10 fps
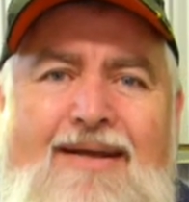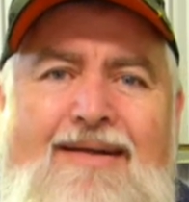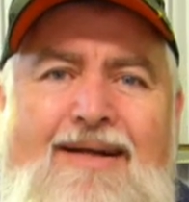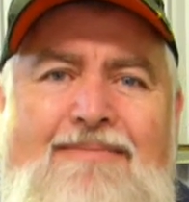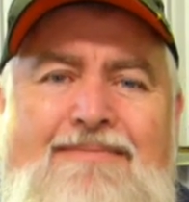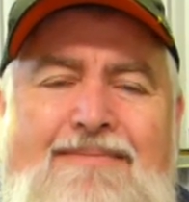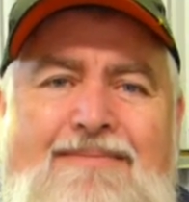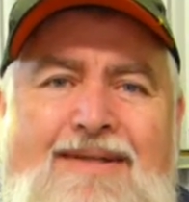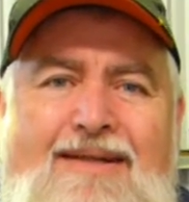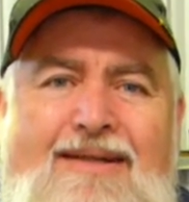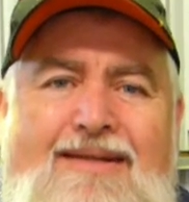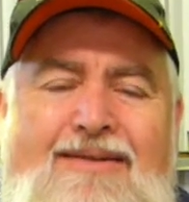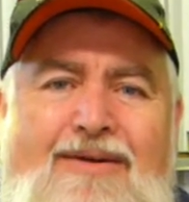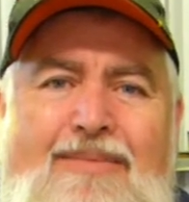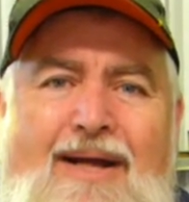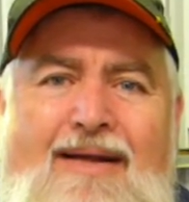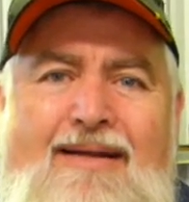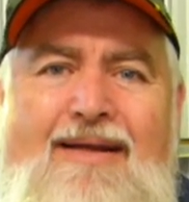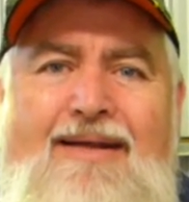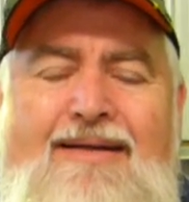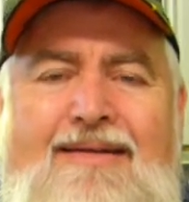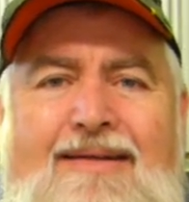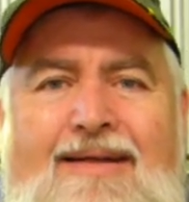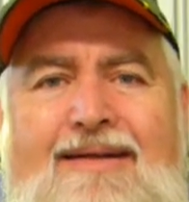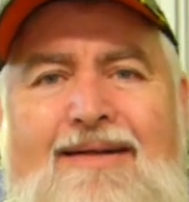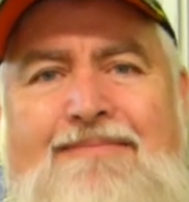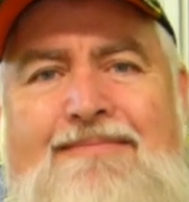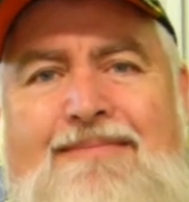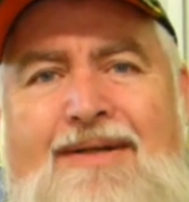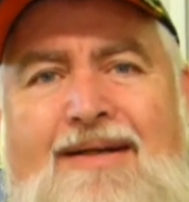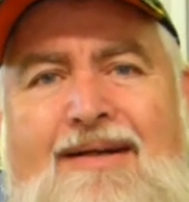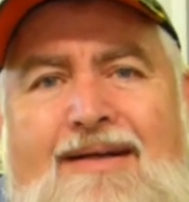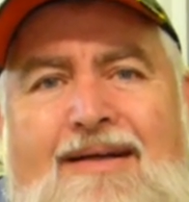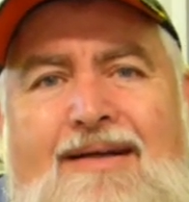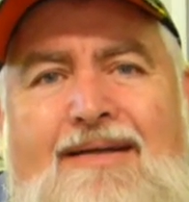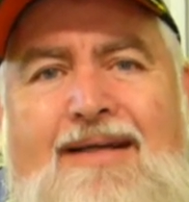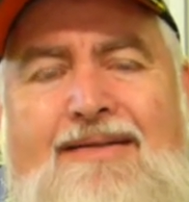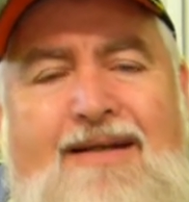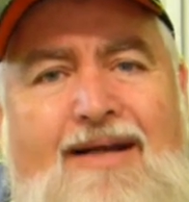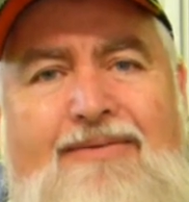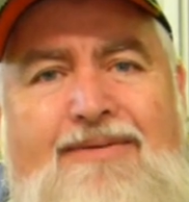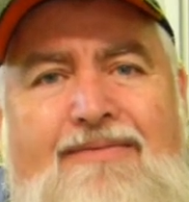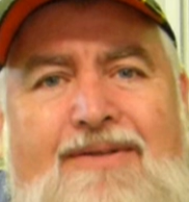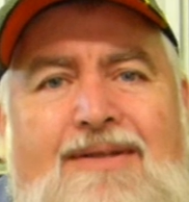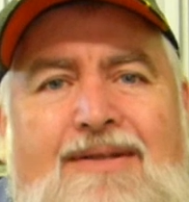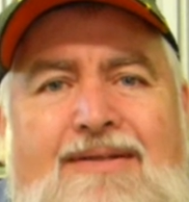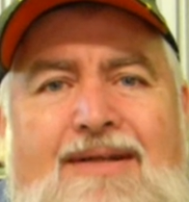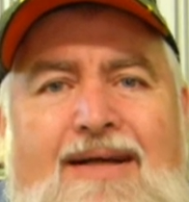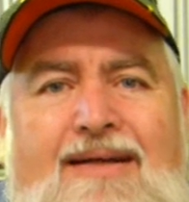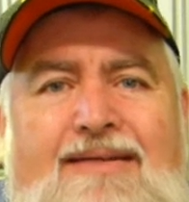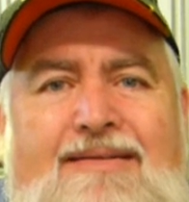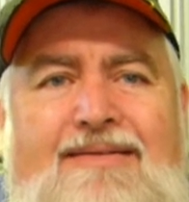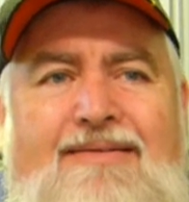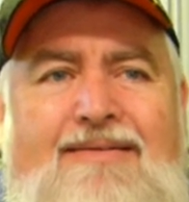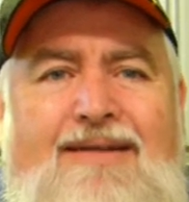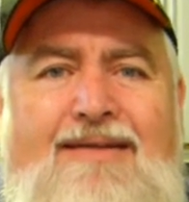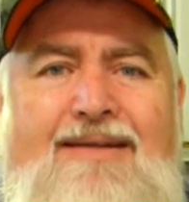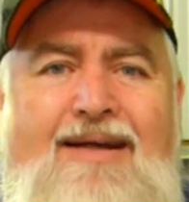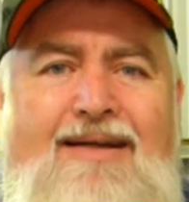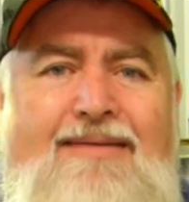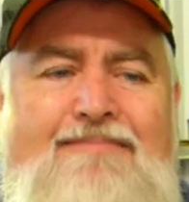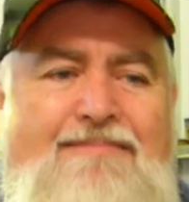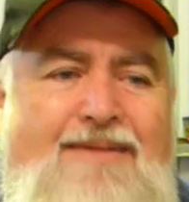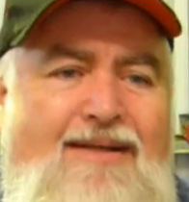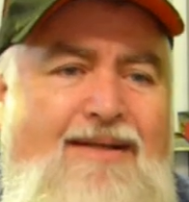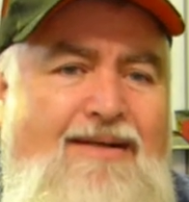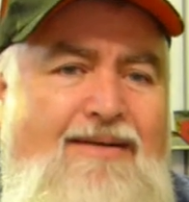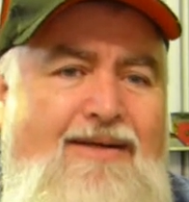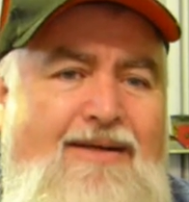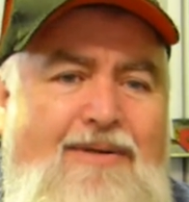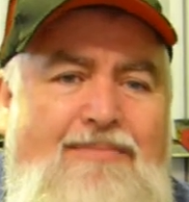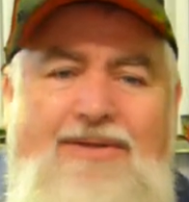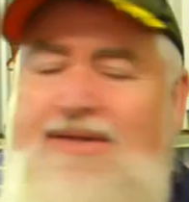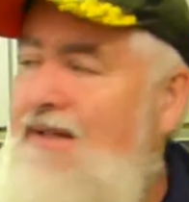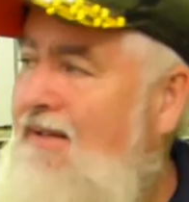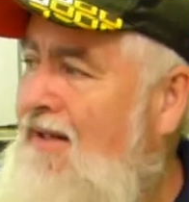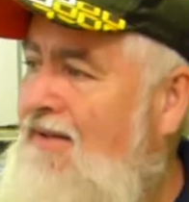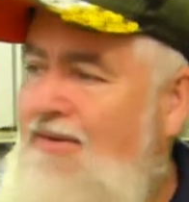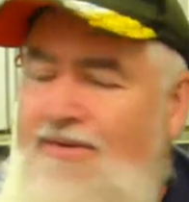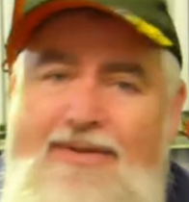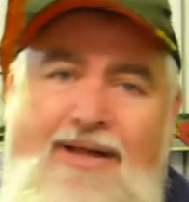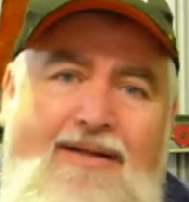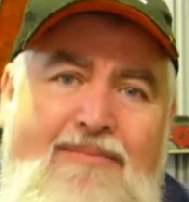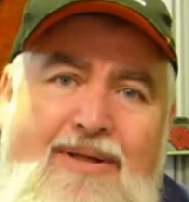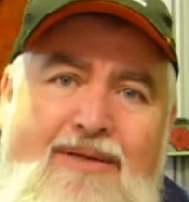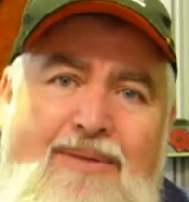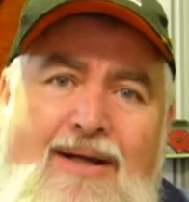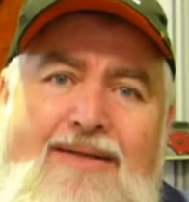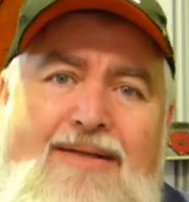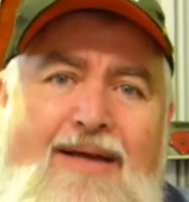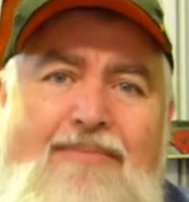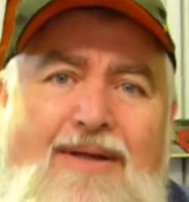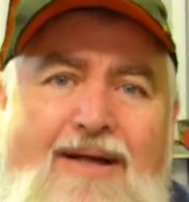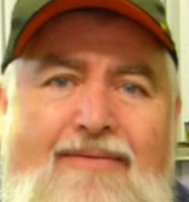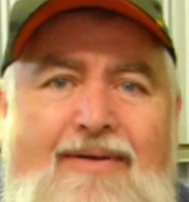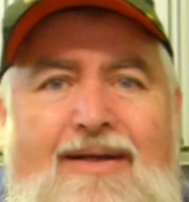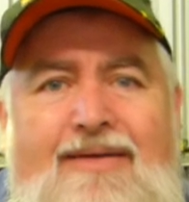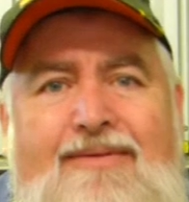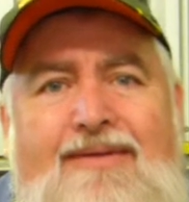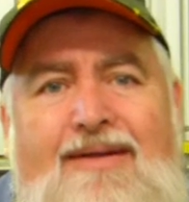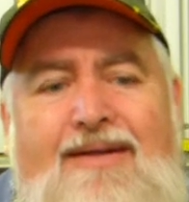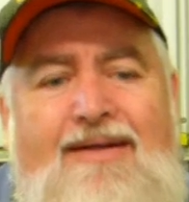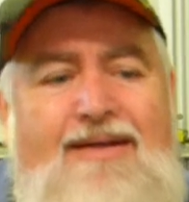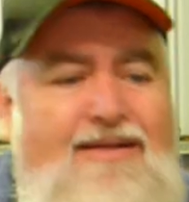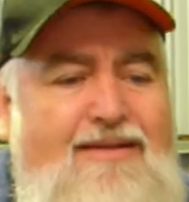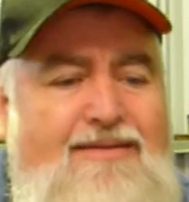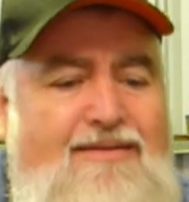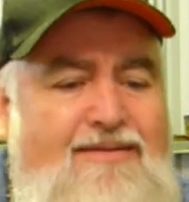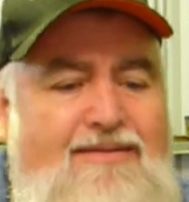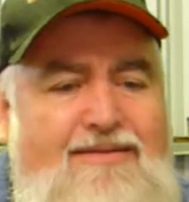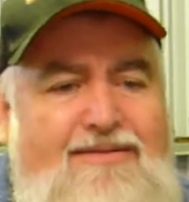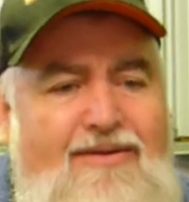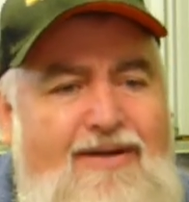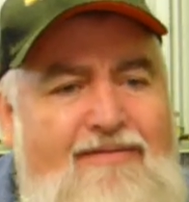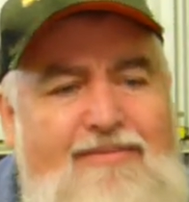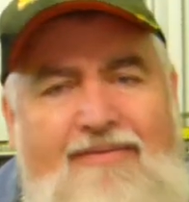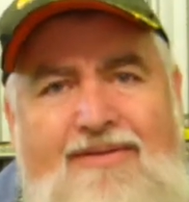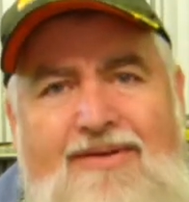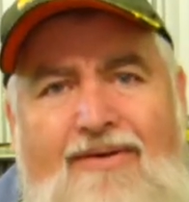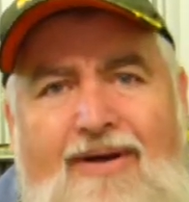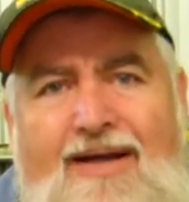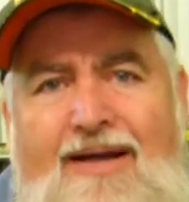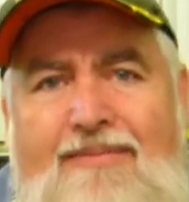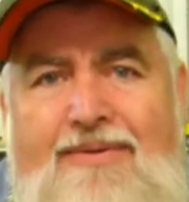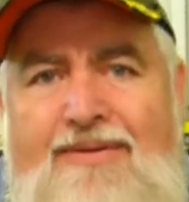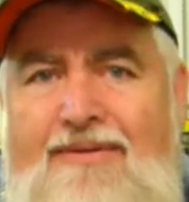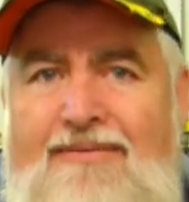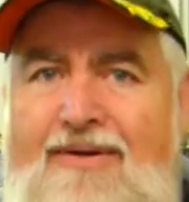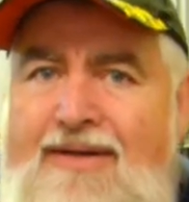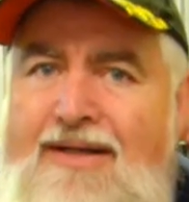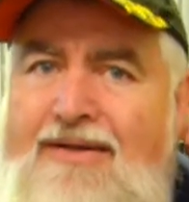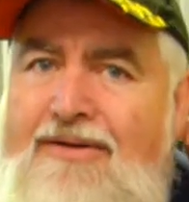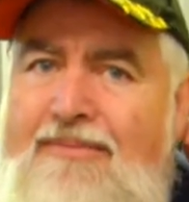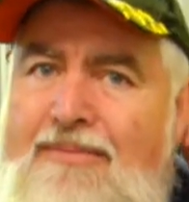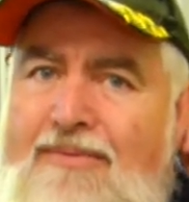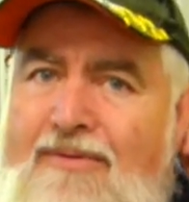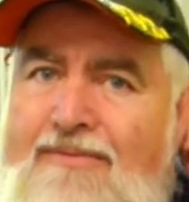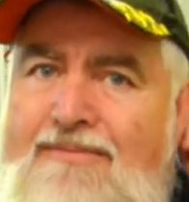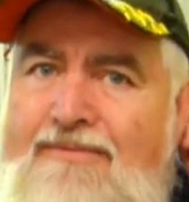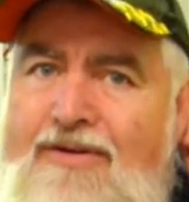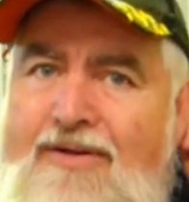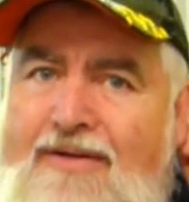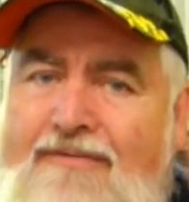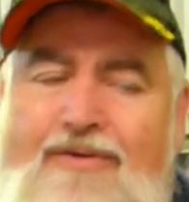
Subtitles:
and it's not a bad thing. Then yesterday was a visitor's day on Sunday. I come up the shed, sorting out the bead glass cabinet over here, and trying to have a bit of a tidy up because I need to do a bit more Fergie